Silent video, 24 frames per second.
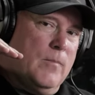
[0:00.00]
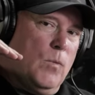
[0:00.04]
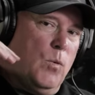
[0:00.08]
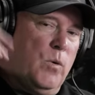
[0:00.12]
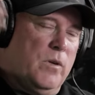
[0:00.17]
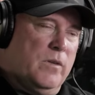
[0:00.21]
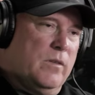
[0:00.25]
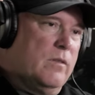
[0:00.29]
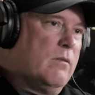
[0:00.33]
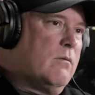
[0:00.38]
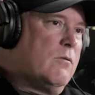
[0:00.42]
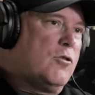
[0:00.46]

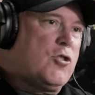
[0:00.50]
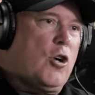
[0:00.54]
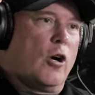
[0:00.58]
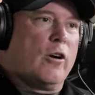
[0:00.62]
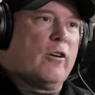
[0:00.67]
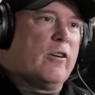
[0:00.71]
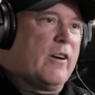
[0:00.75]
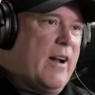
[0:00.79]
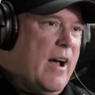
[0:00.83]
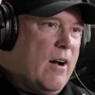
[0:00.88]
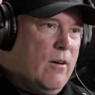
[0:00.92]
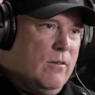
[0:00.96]
was
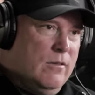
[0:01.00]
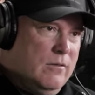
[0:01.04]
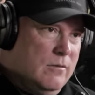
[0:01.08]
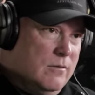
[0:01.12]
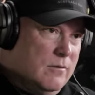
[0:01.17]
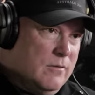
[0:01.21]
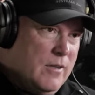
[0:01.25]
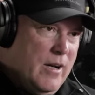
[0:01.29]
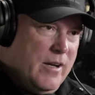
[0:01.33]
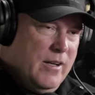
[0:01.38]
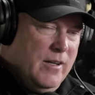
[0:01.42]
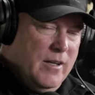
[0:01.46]
chartered out.
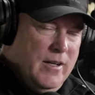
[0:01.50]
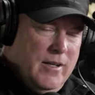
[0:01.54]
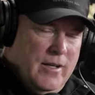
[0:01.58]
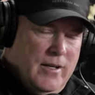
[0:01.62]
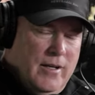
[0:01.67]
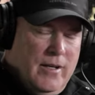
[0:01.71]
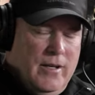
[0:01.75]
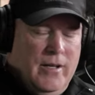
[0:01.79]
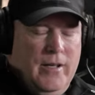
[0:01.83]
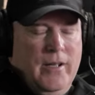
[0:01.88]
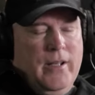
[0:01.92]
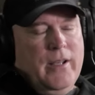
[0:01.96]
Right.
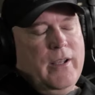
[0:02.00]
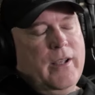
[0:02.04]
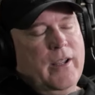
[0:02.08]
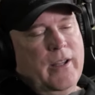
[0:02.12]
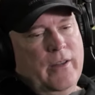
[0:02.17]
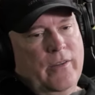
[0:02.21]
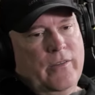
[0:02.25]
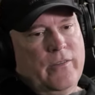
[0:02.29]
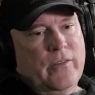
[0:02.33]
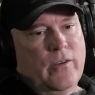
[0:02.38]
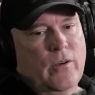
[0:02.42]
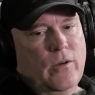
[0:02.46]

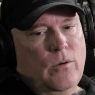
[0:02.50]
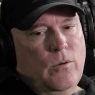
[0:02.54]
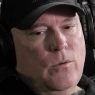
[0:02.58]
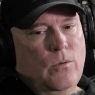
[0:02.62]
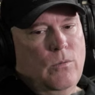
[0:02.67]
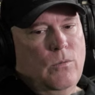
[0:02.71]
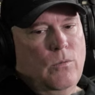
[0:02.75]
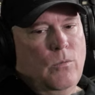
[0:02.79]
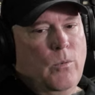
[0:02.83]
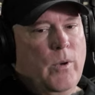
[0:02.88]
And so